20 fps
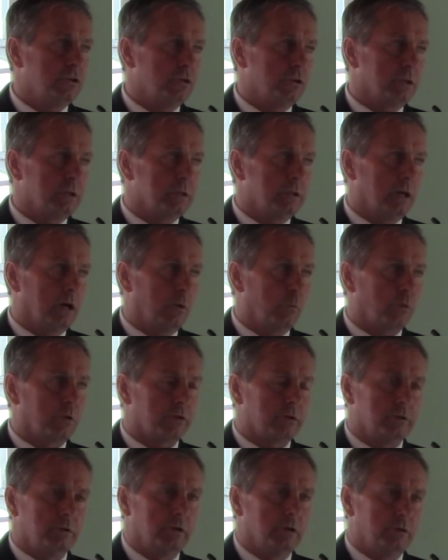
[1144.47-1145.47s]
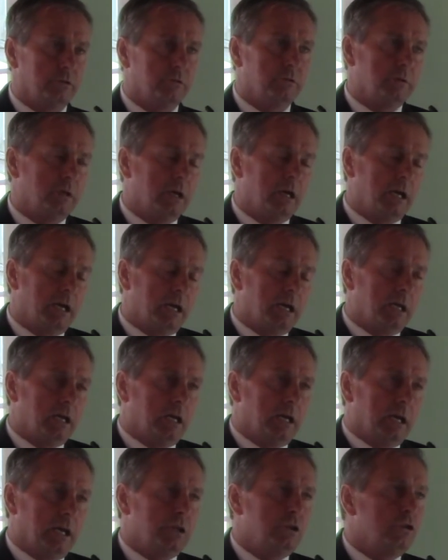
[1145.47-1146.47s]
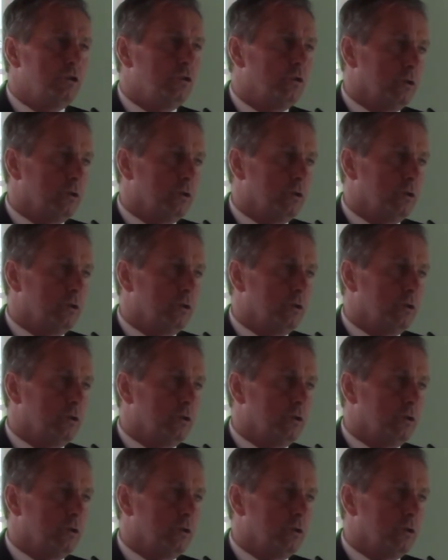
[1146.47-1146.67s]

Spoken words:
You could tell where, you know, and you